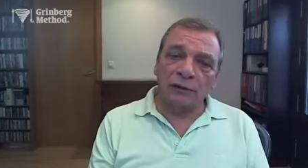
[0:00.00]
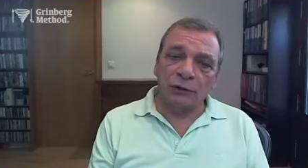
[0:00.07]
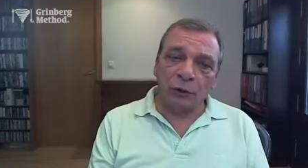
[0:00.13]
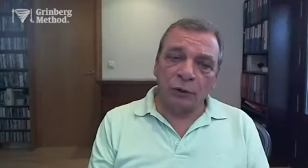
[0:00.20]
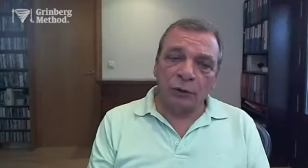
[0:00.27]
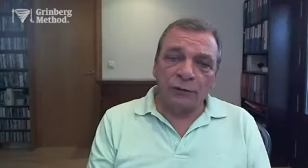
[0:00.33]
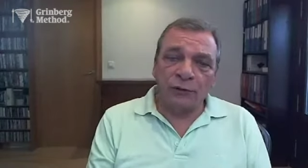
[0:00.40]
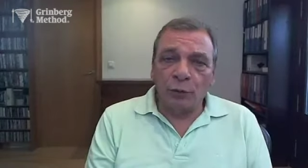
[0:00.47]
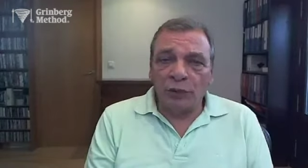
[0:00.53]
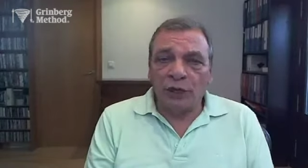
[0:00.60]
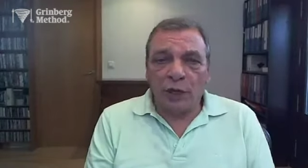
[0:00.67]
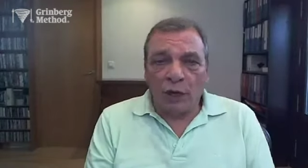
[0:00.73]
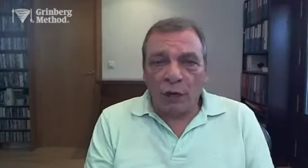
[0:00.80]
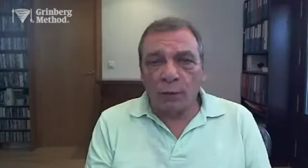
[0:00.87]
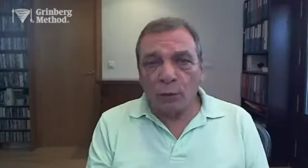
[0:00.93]
So if you
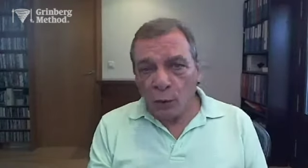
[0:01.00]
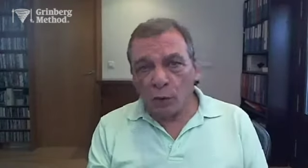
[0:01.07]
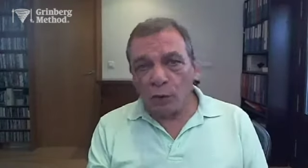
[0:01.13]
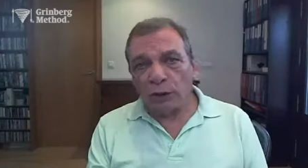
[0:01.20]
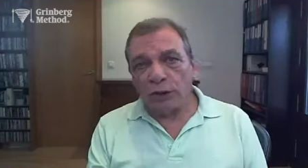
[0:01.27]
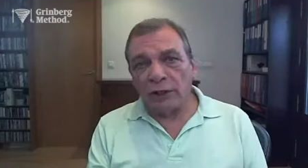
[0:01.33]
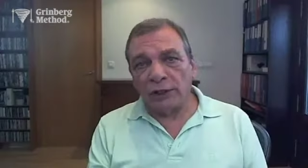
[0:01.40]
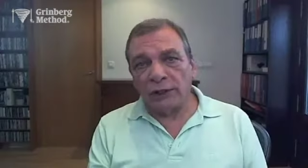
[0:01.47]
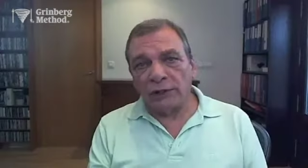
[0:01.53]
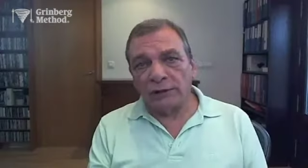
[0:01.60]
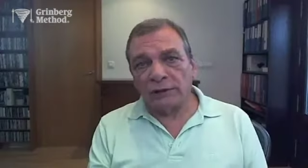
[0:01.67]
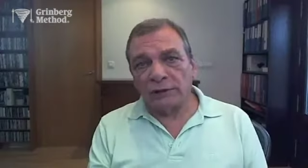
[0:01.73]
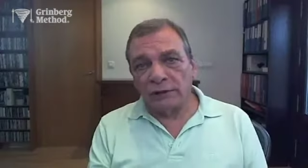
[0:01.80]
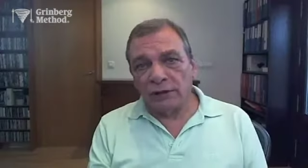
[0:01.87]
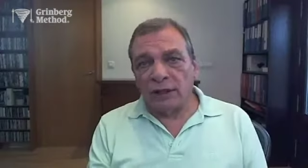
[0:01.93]
become more
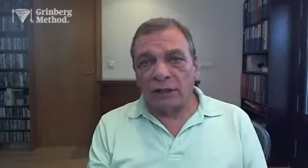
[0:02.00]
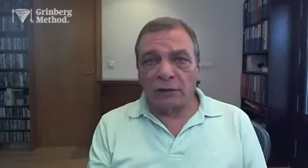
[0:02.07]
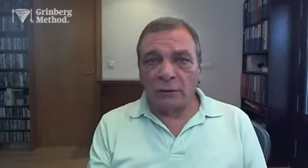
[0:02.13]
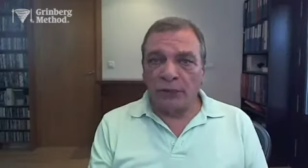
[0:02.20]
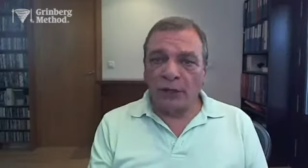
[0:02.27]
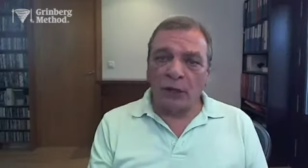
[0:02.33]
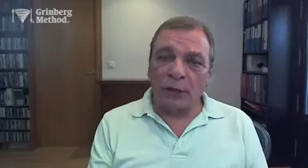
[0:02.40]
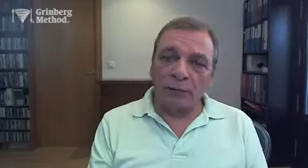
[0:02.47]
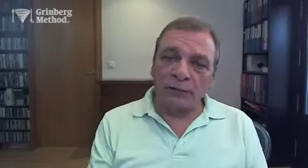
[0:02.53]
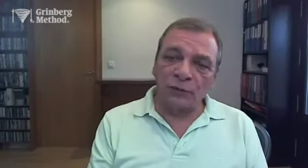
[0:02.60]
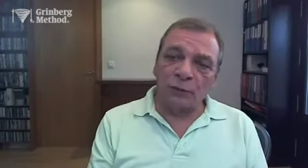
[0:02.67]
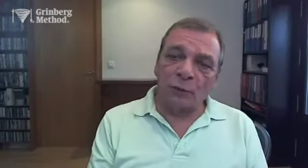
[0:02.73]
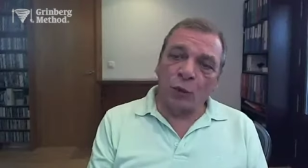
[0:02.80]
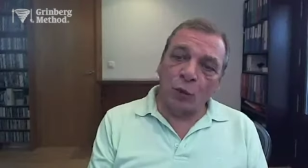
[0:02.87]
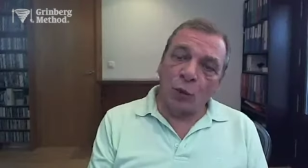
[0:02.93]
X, the other
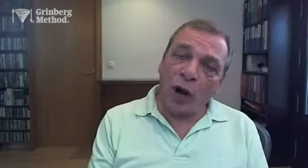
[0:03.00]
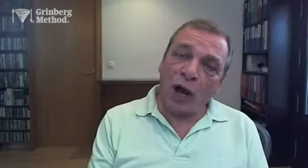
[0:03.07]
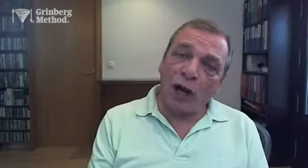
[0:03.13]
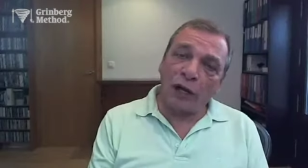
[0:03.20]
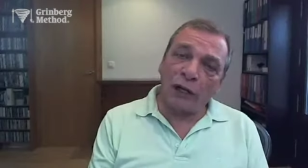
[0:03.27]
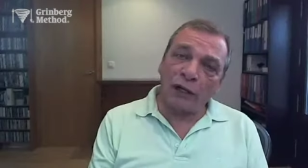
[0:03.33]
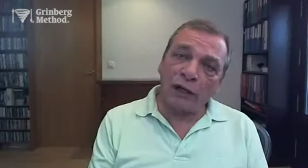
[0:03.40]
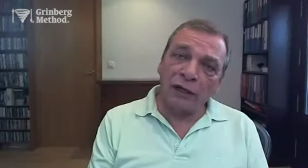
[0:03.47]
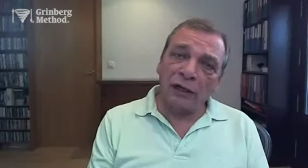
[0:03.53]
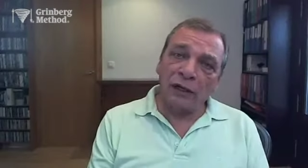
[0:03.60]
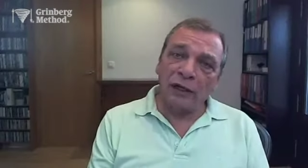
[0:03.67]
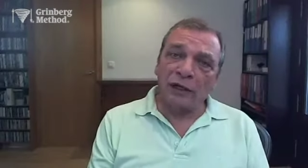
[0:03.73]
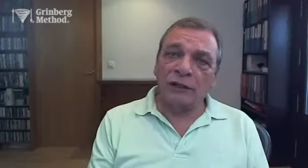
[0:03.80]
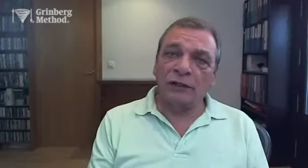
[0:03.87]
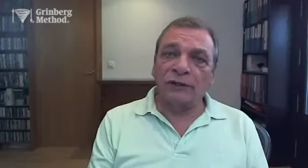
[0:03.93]
becomes more Y,
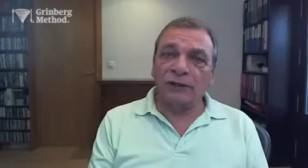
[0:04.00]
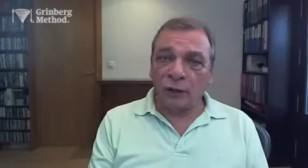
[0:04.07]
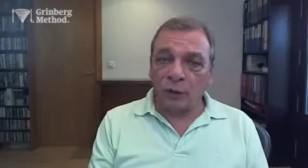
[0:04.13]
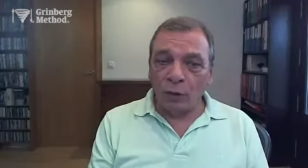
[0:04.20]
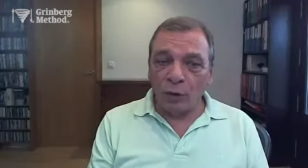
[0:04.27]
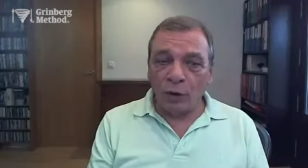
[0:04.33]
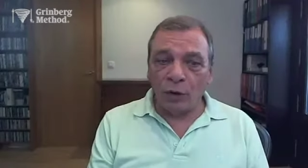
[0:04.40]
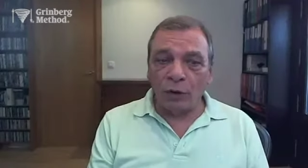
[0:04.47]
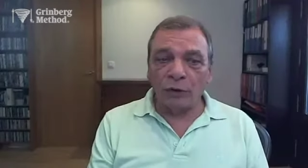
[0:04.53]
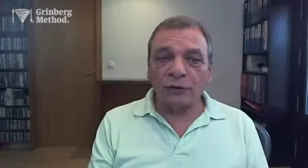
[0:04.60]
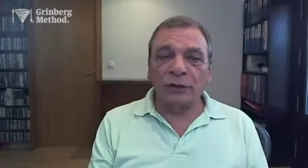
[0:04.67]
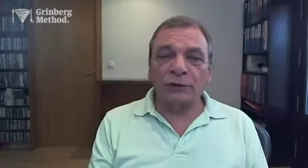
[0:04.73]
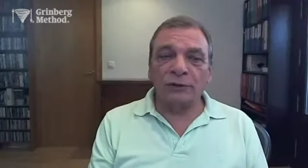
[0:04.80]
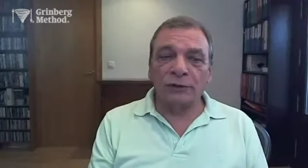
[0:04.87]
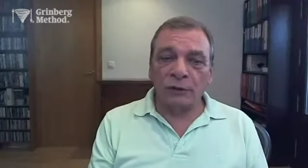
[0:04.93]
and so
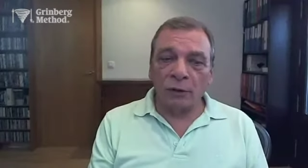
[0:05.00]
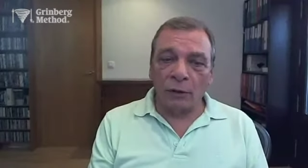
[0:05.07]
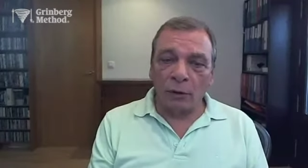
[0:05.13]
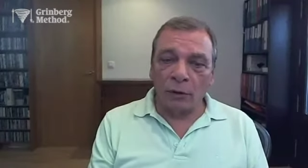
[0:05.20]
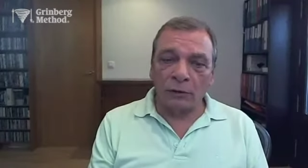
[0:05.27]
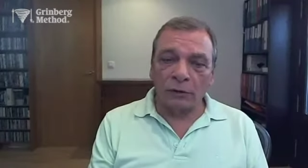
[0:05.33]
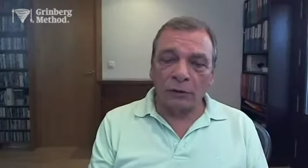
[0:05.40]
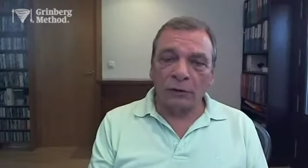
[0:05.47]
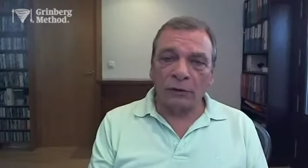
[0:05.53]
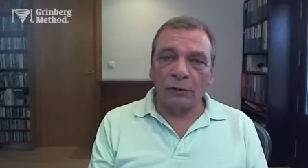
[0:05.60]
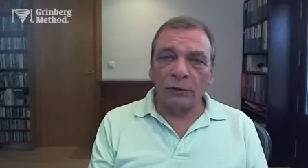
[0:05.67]
on and so on.